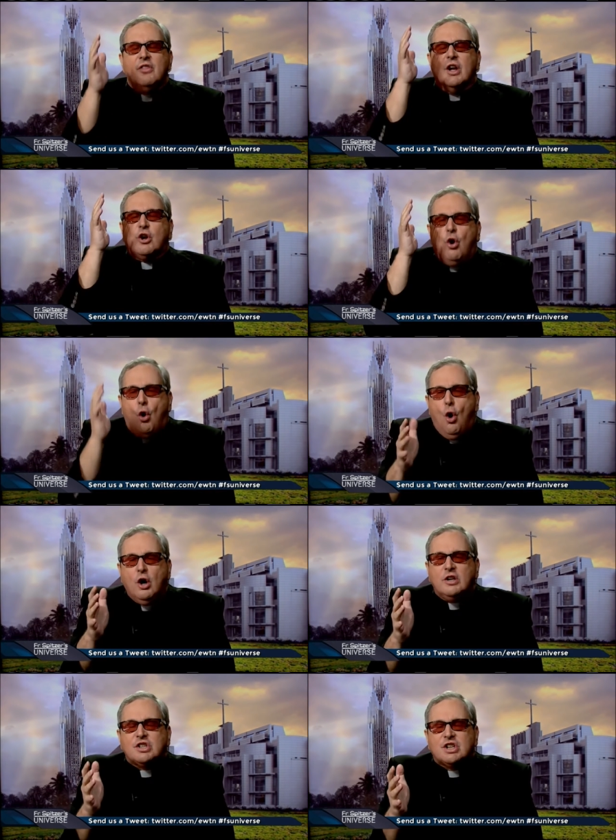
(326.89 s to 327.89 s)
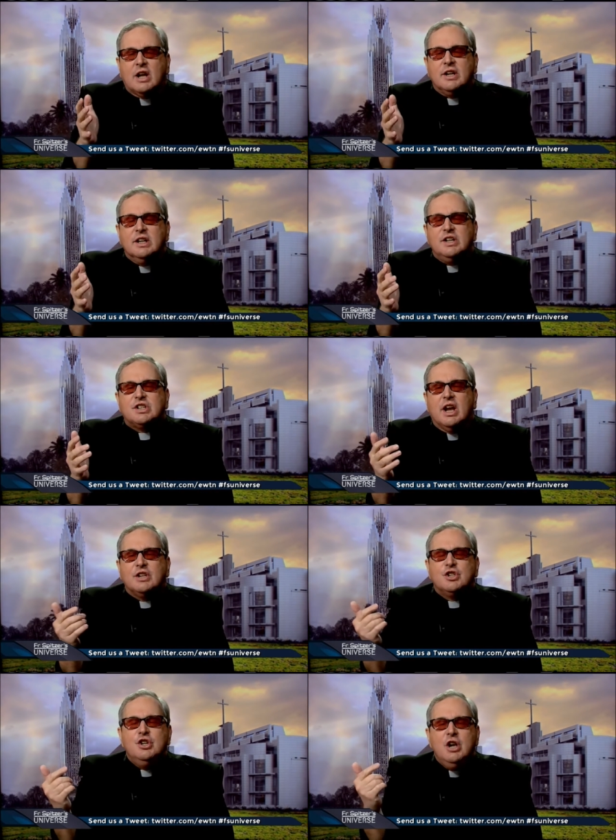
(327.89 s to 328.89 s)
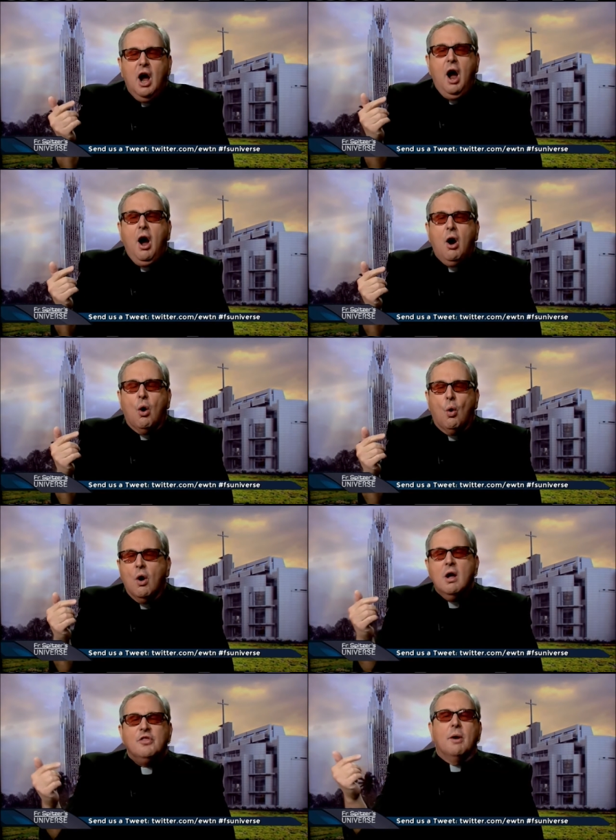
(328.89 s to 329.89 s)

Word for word: The court suddenly says, no,